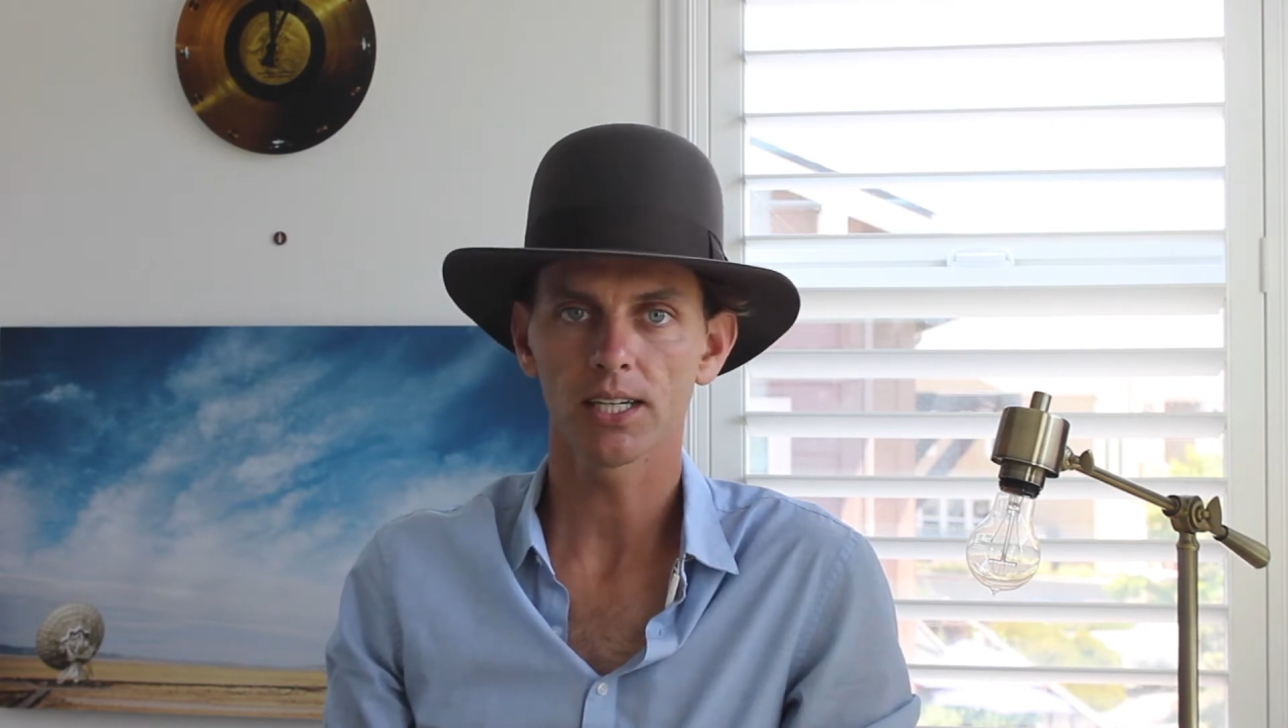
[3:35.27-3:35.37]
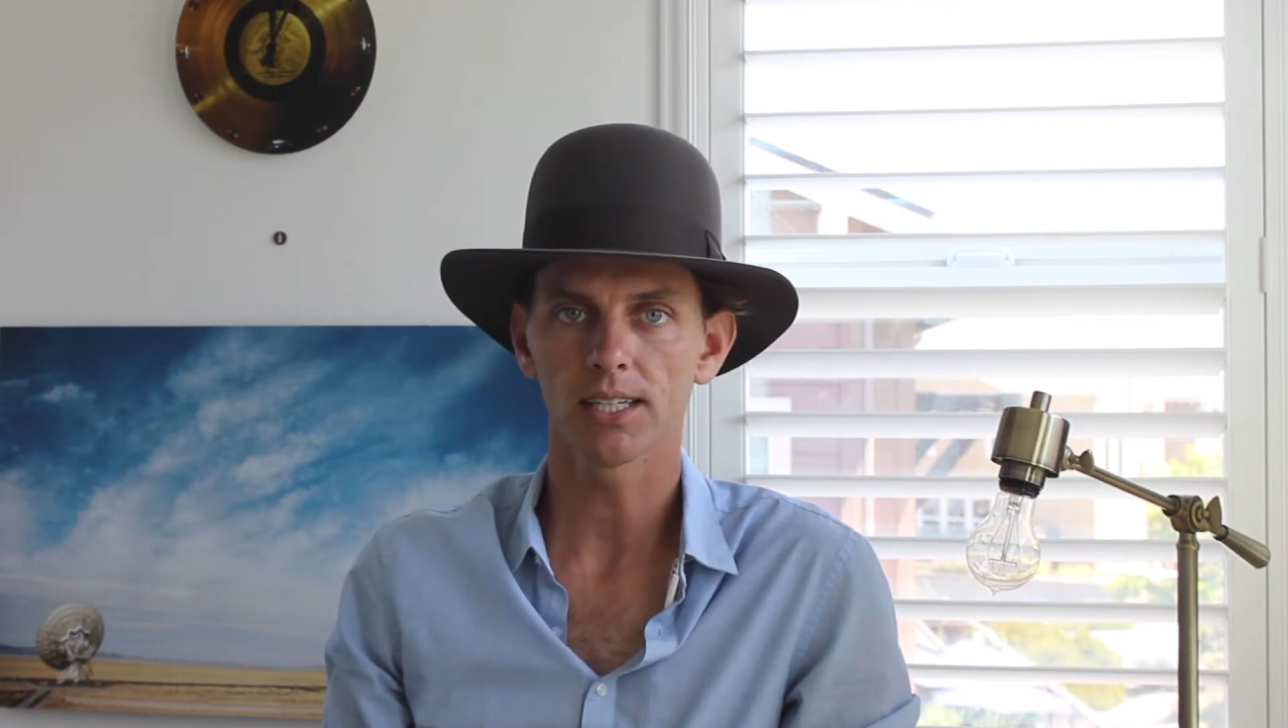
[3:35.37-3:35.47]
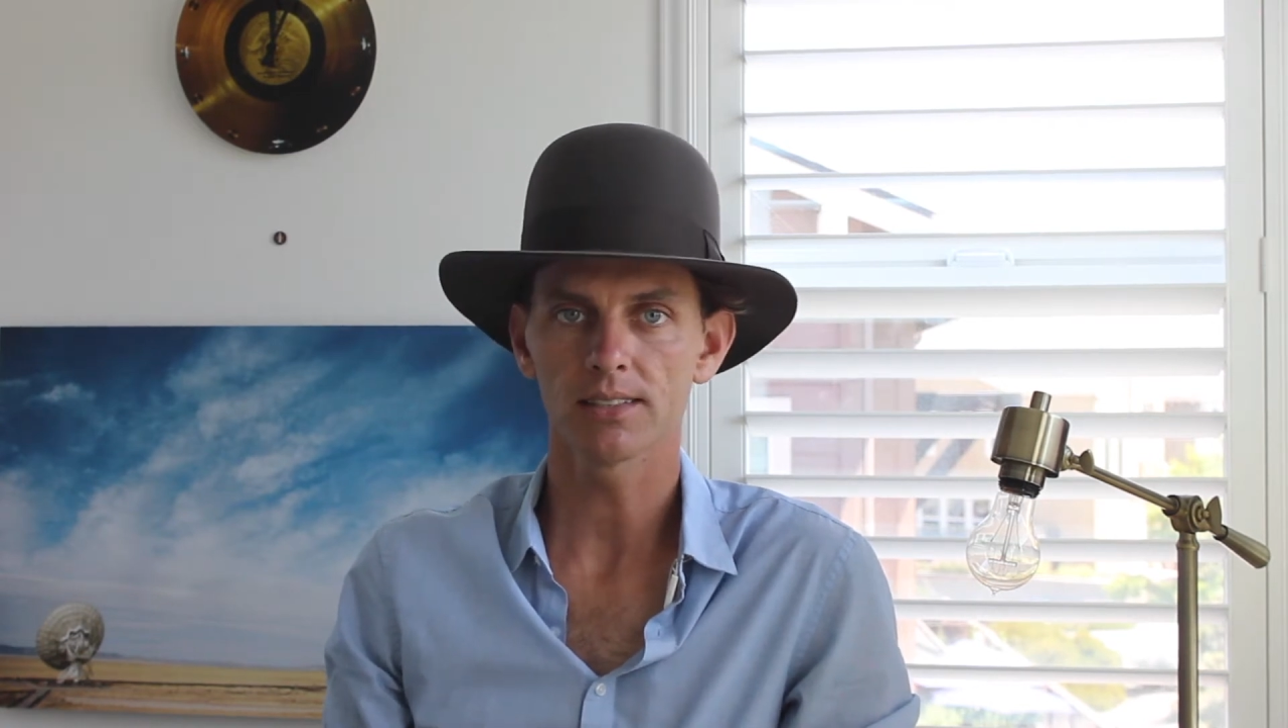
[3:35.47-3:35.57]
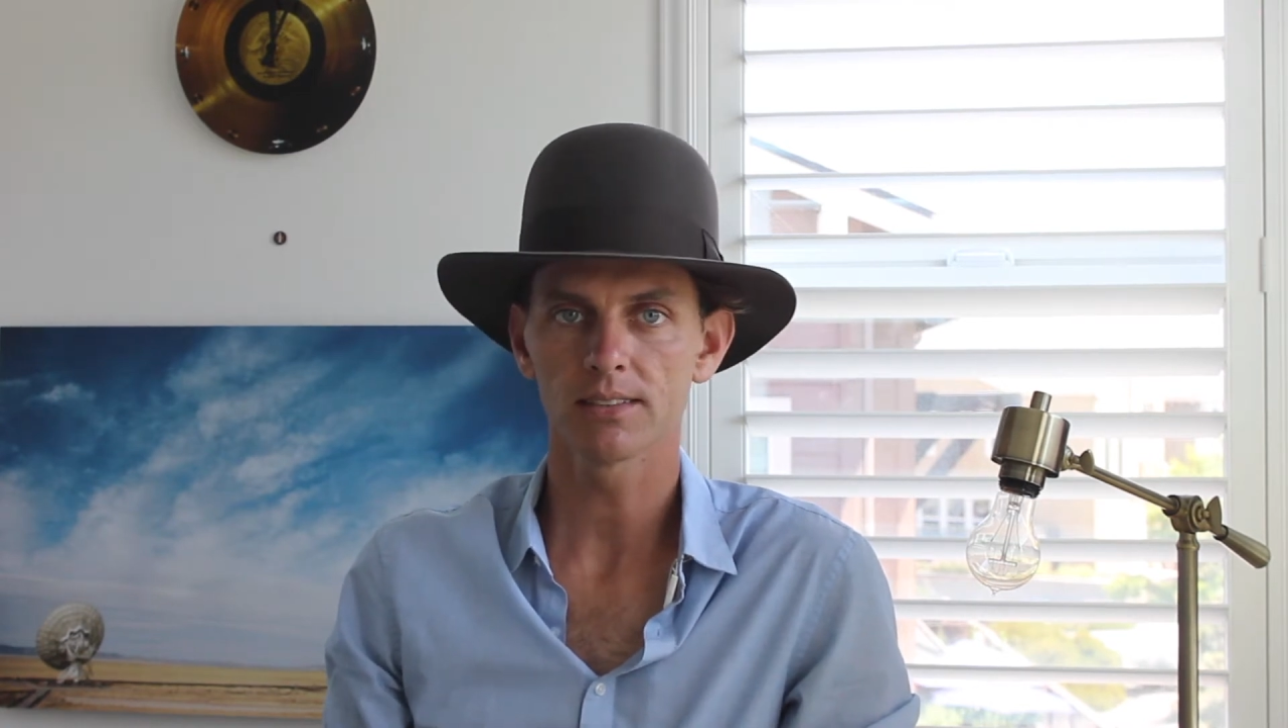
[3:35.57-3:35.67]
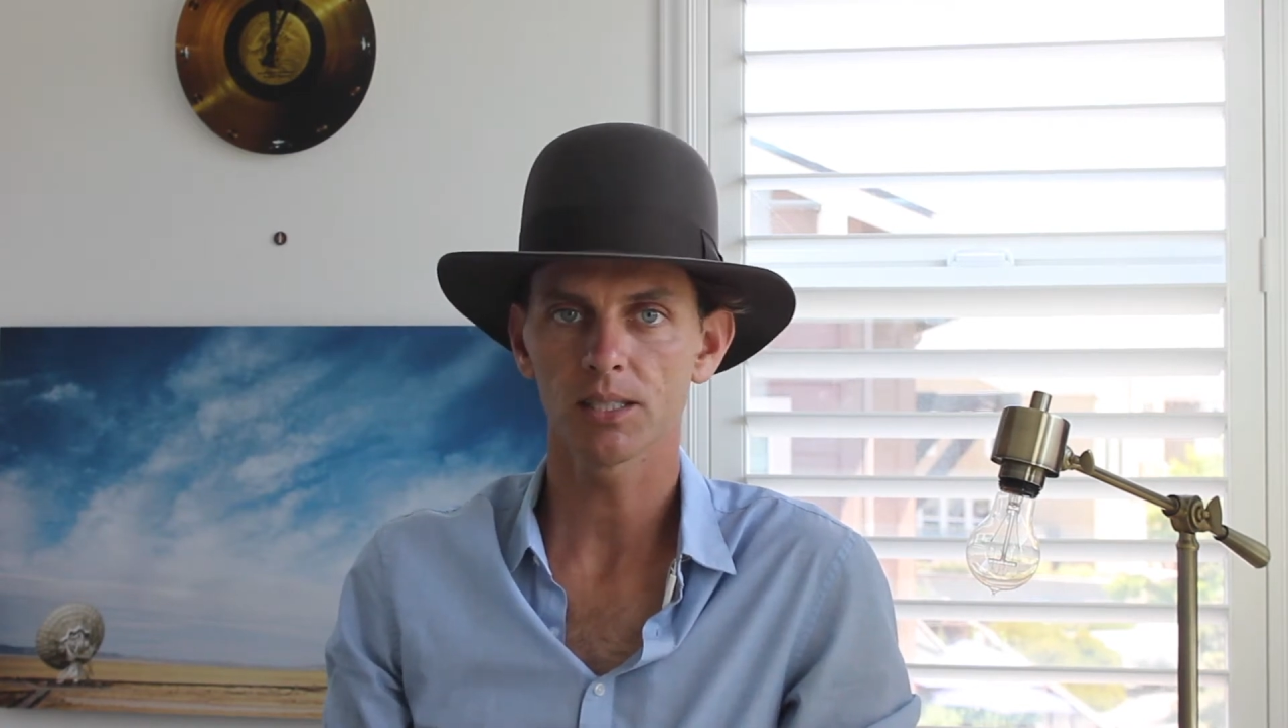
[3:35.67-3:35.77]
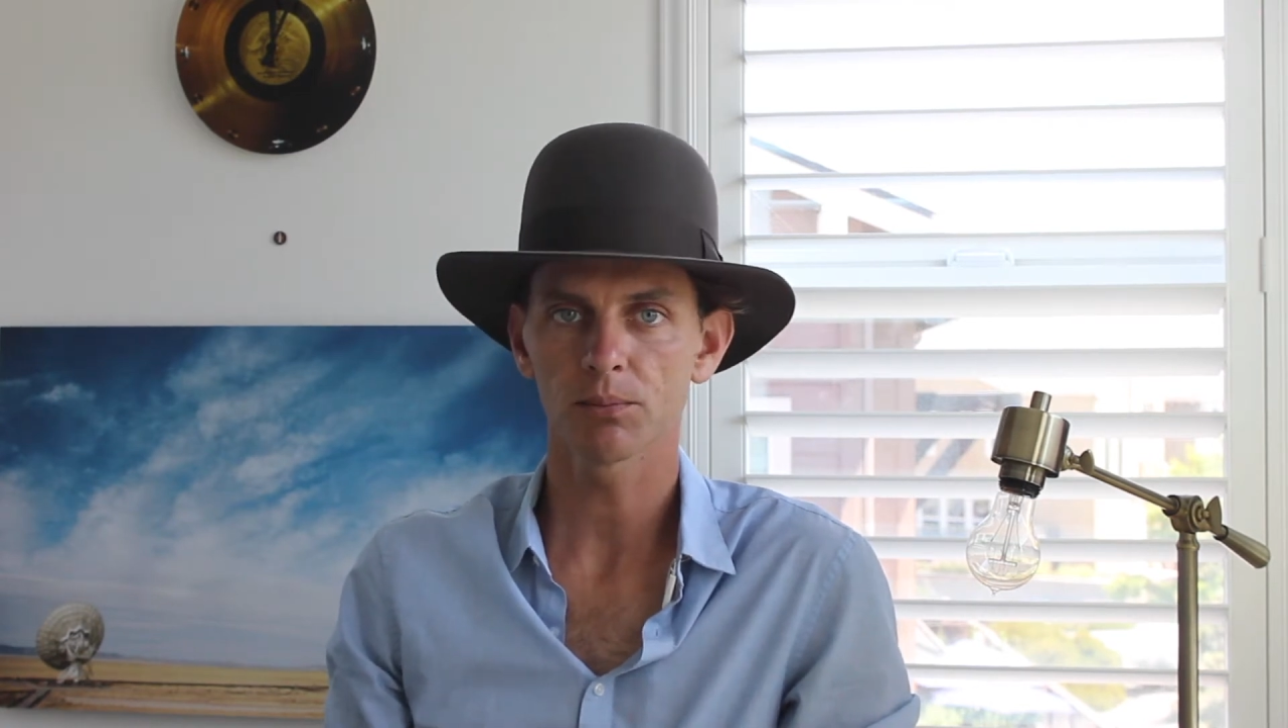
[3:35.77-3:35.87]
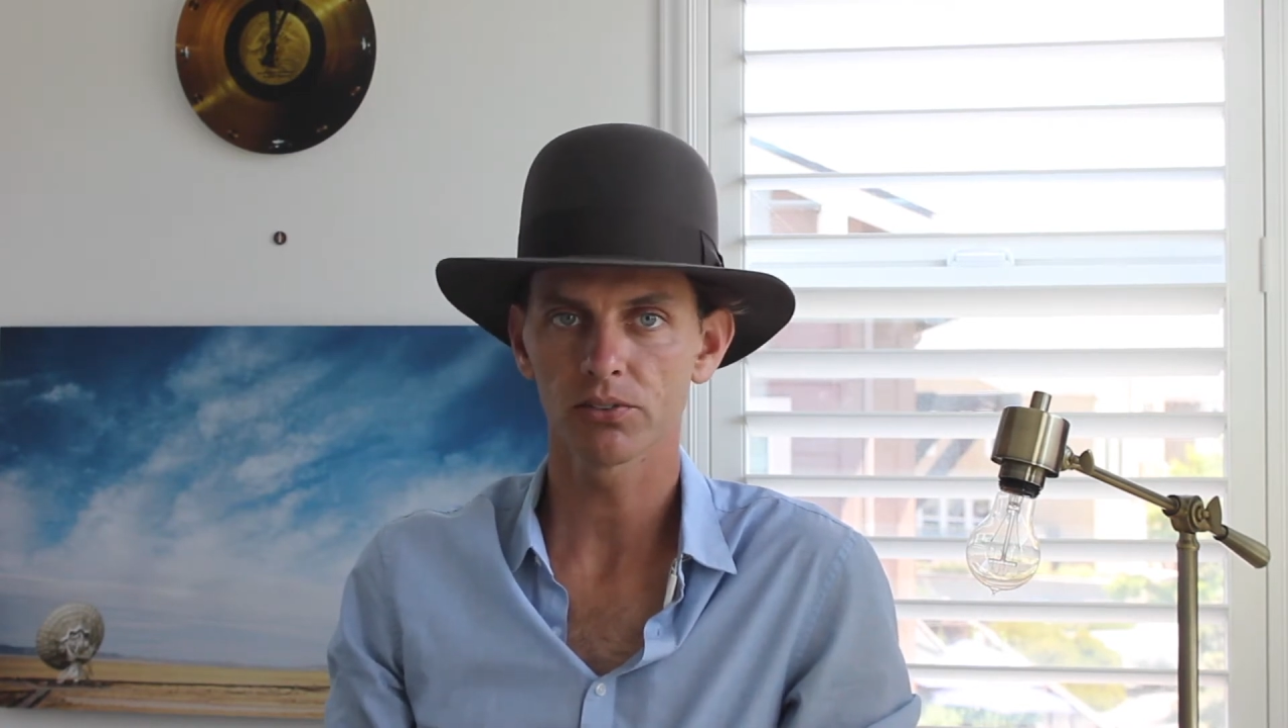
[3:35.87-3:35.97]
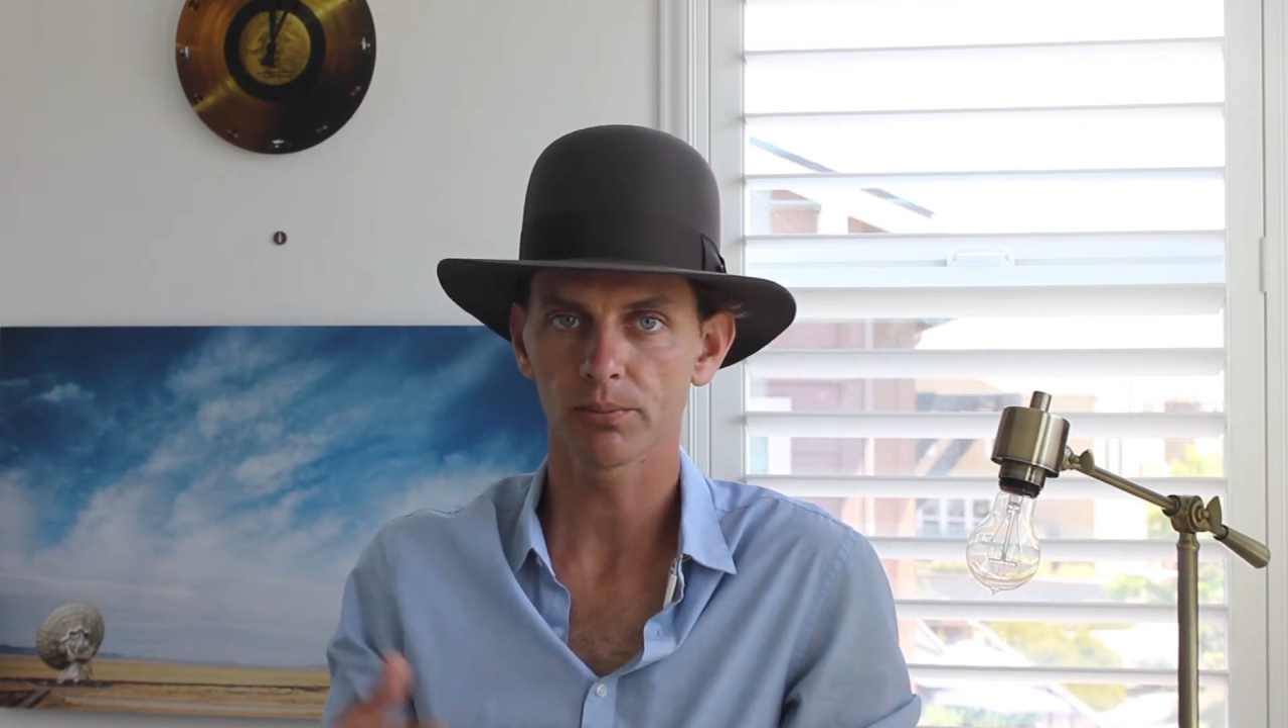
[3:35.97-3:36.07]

a steamer